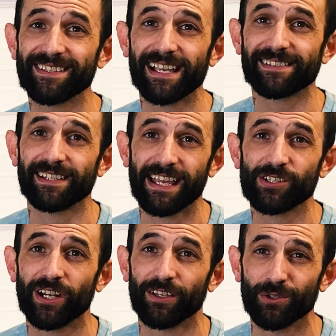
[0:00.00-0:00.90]

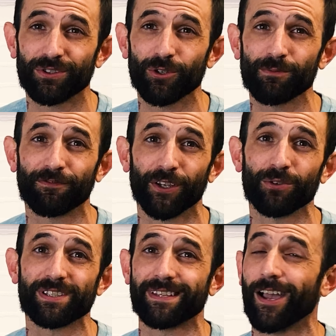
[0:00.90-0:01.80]
destination on YouTube for you
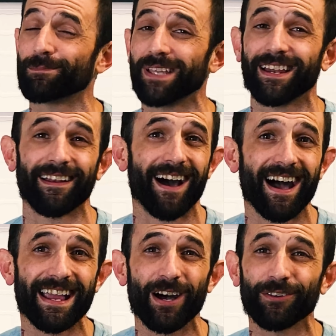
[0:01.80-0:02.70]
to stay updated on
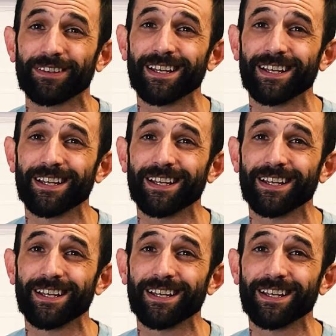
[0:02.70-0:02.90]
eye health,